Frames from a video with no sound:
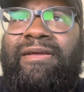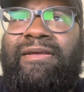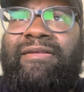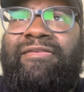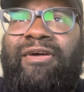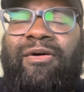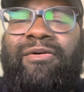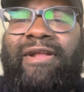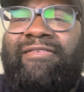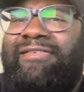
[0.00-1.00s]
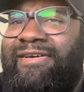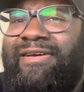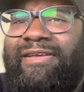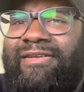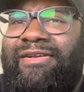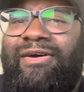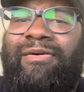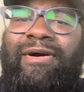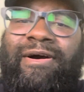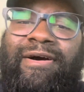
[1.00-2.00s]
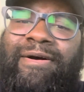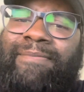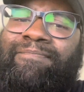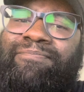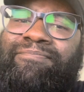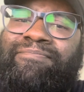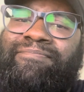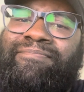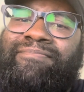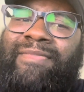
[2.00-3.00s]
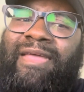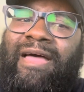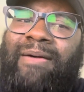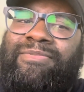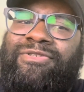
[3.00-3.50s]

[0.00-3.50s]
So that's good, I'm